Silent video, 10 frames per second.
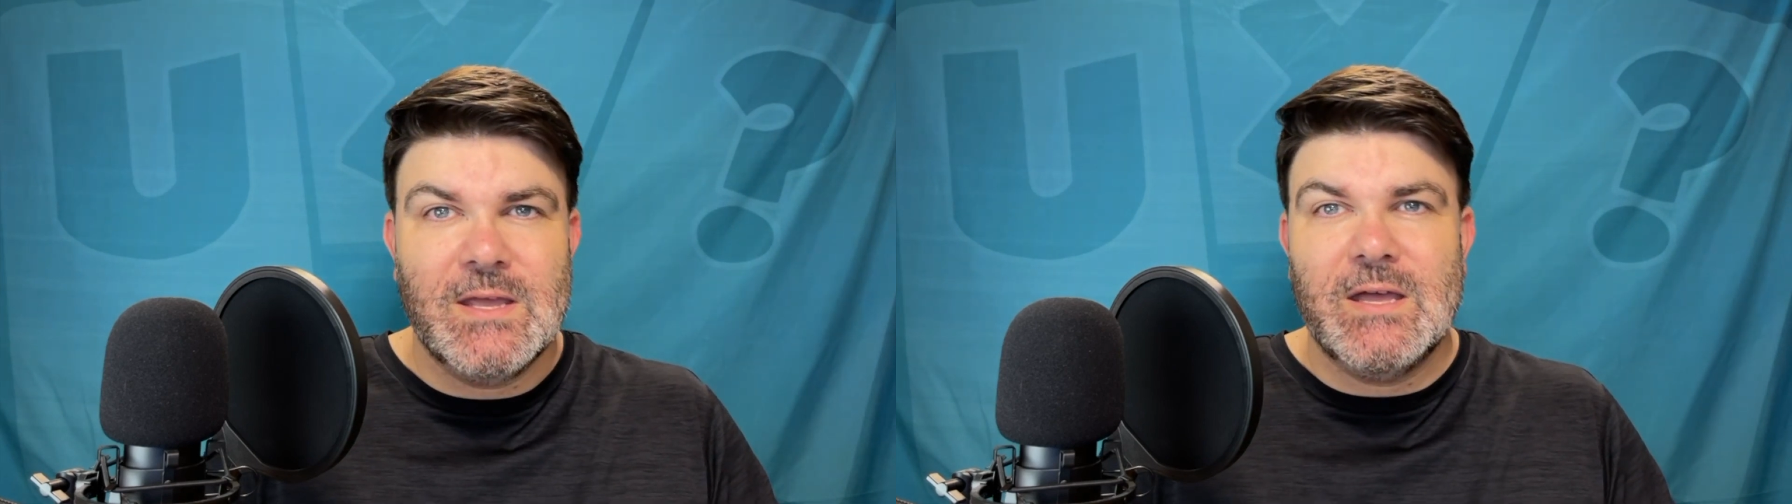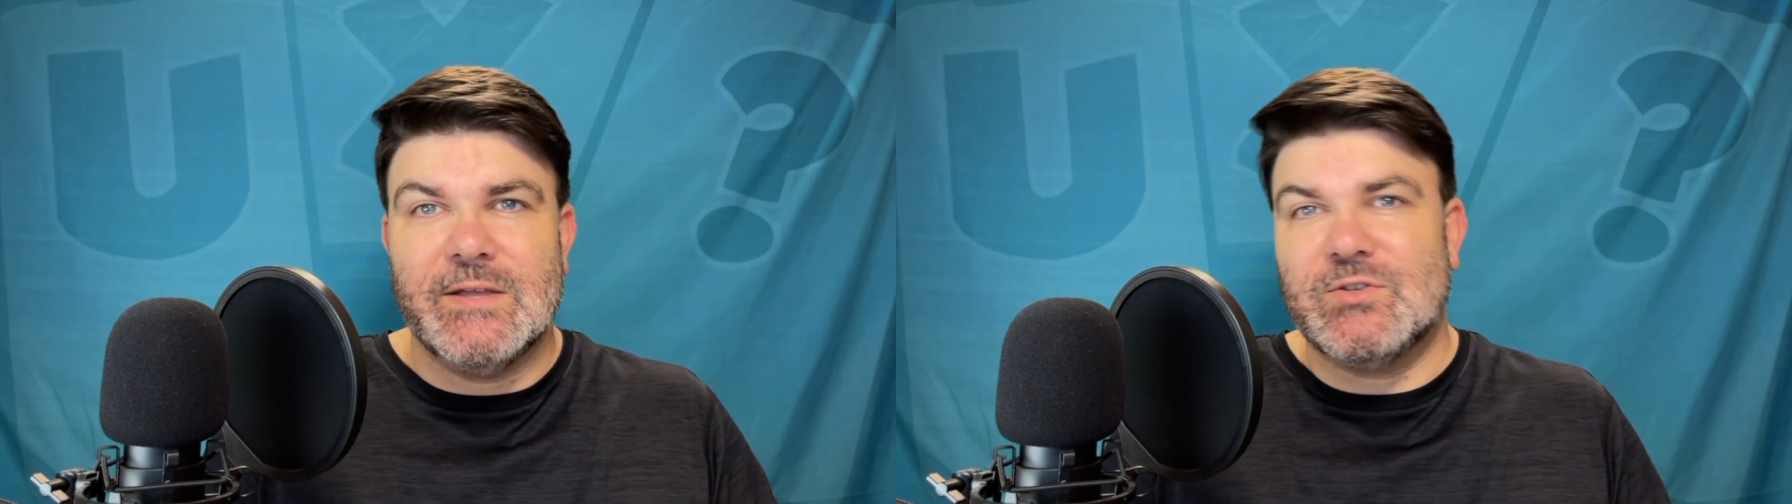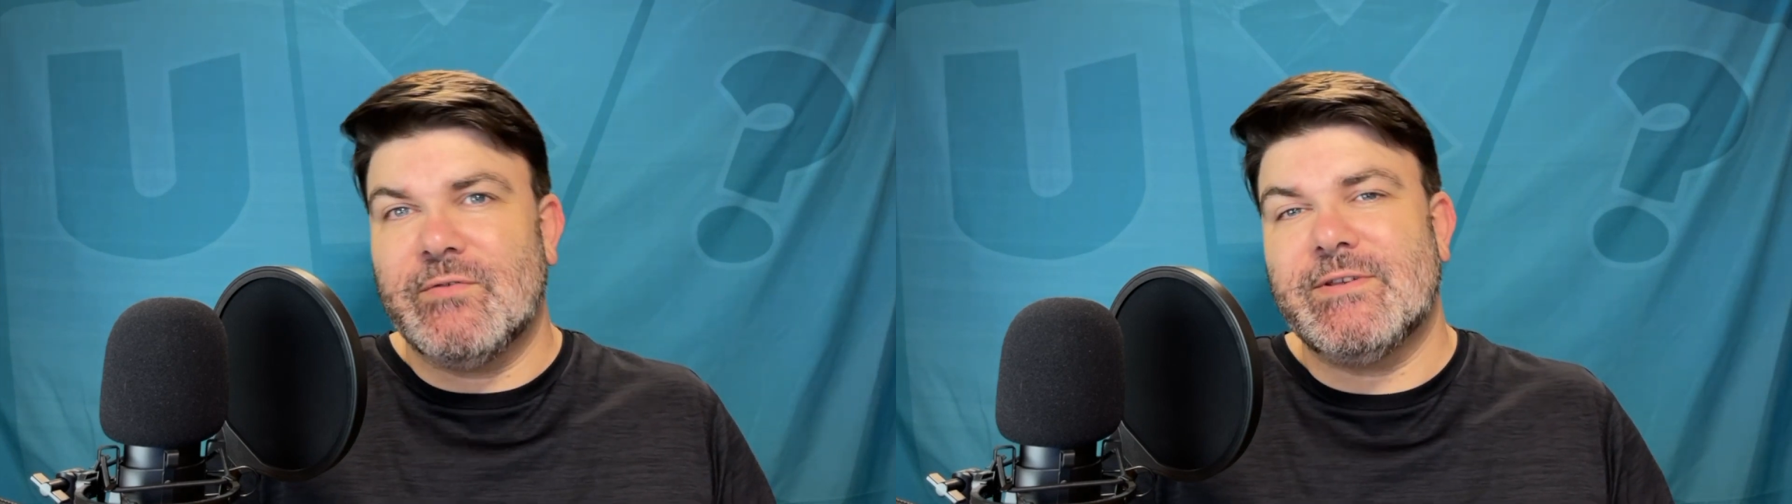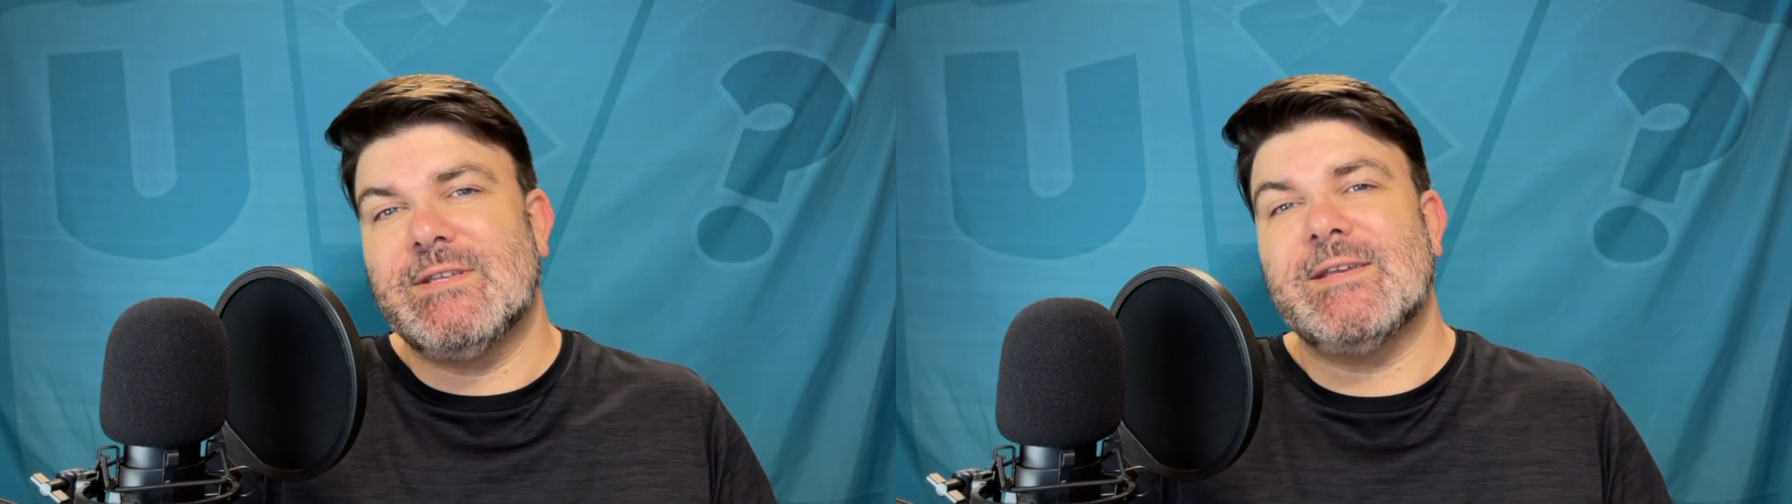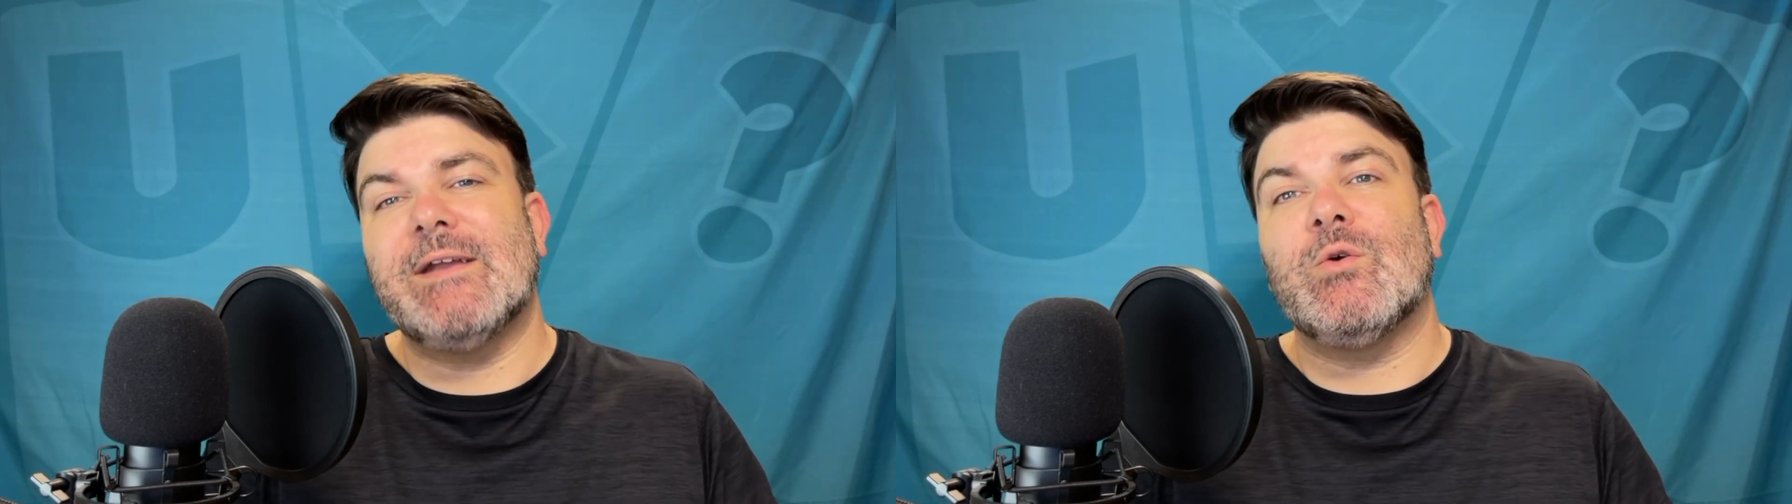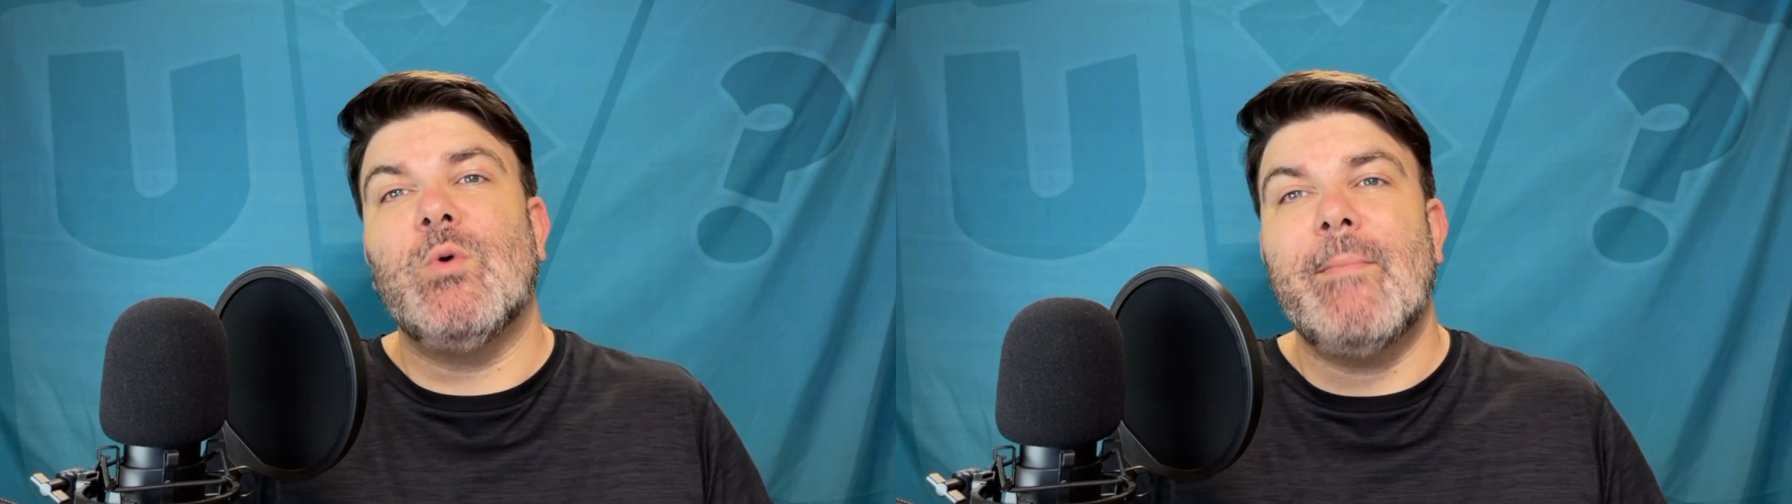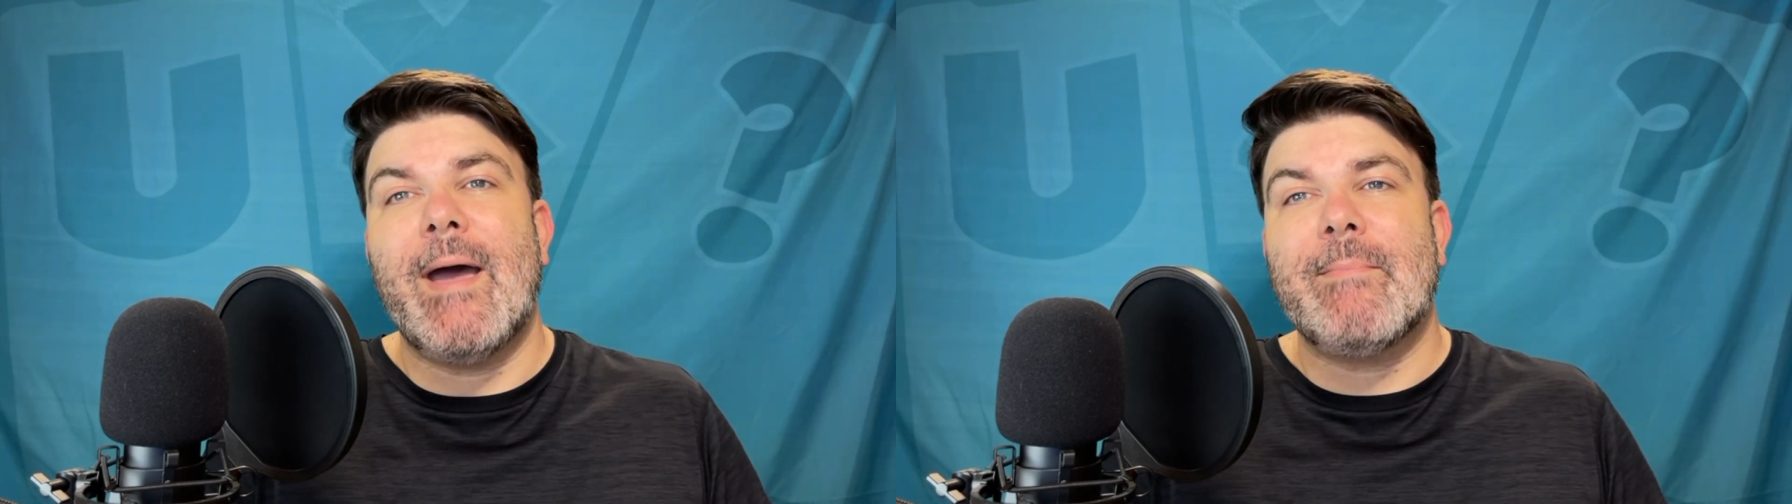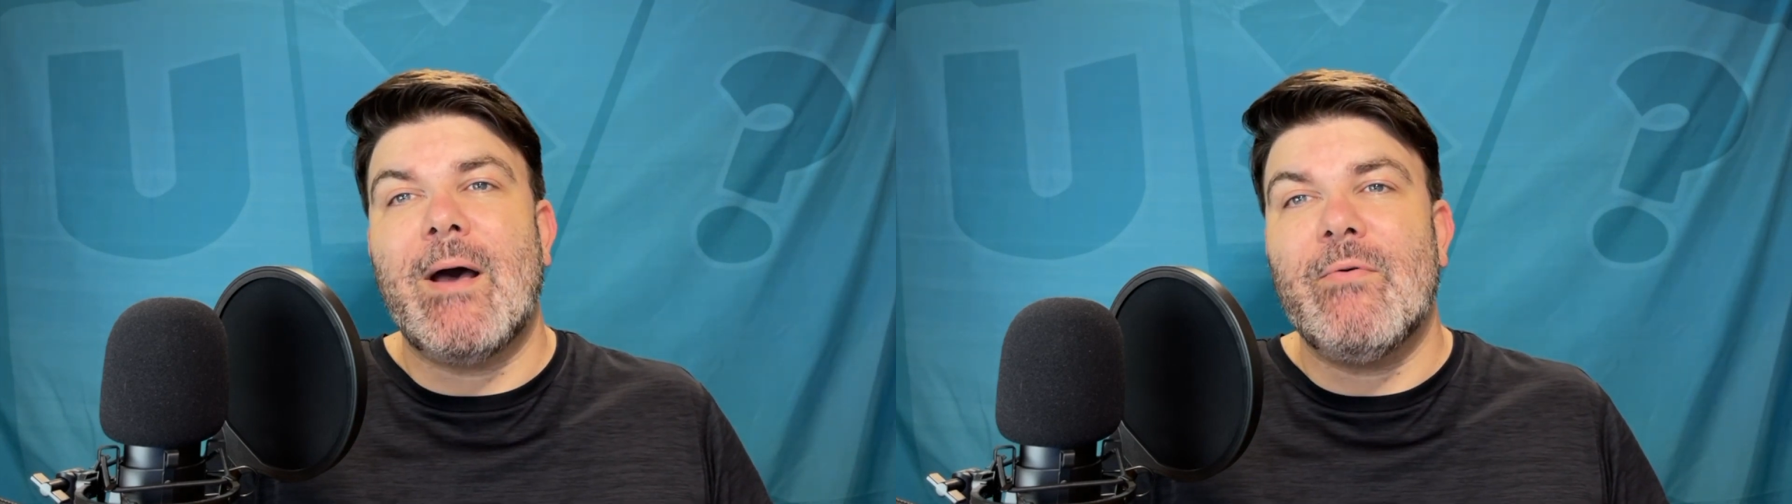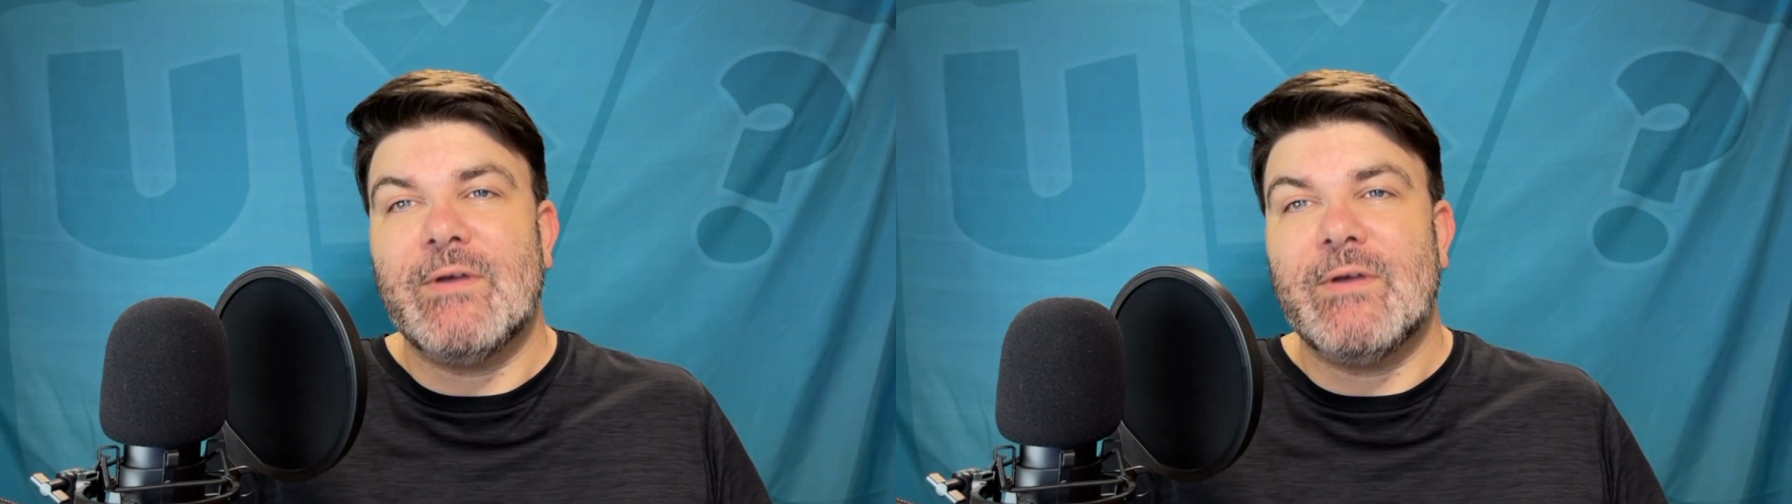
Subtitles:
A service designer will map out